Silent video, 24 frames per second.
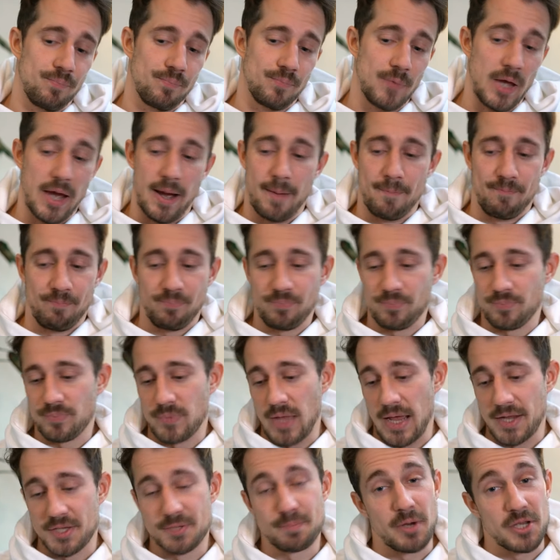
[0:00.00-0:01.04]
yeah,
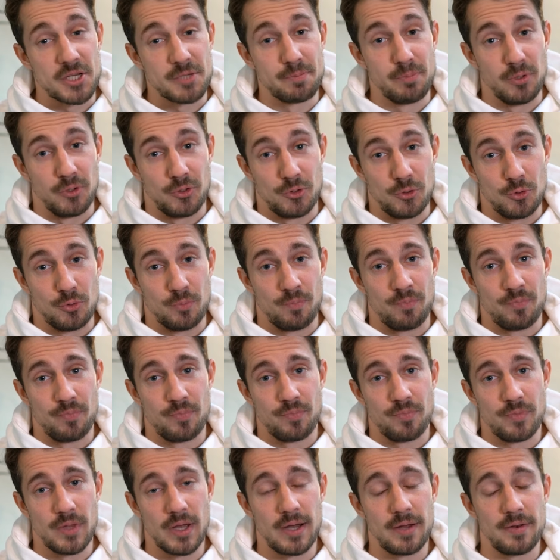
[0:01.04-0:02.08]
that's possible too.
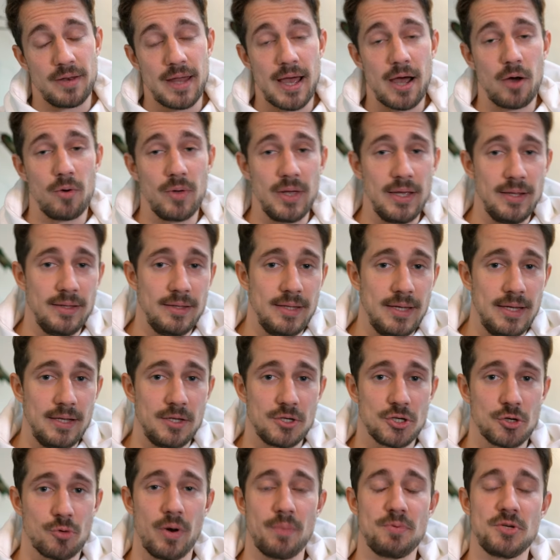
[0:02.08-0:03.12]
Now, in the
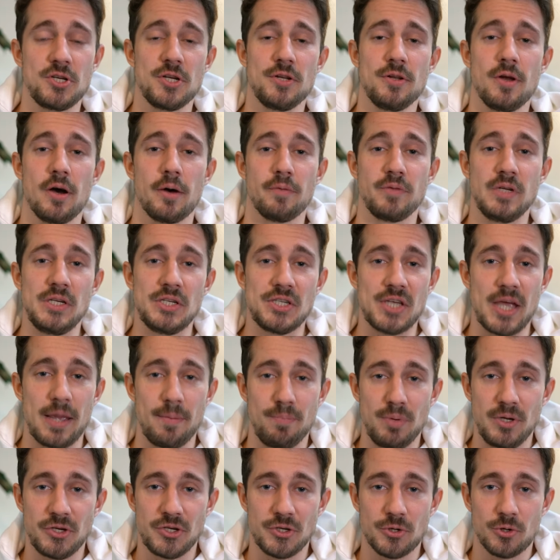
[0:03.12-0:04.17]
description of this
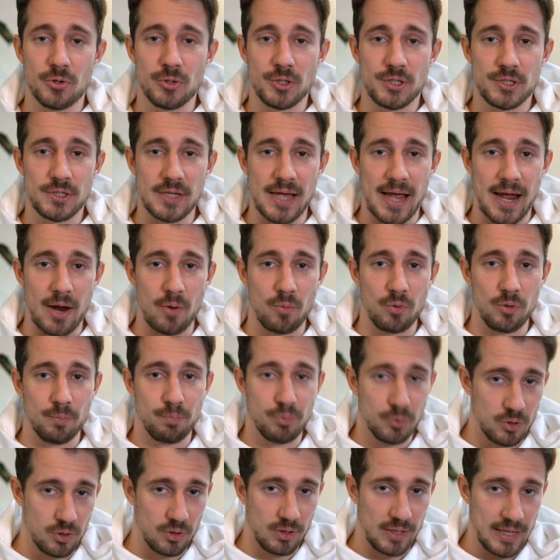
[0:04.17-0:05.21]
episode, I will
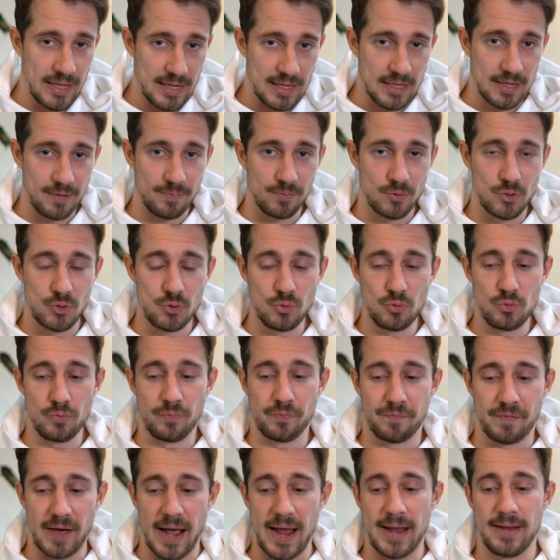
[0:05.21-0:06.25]
put a link to
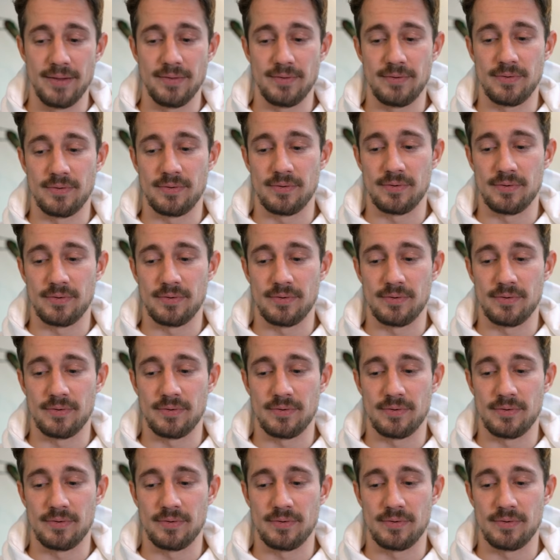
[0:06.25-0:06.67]
find,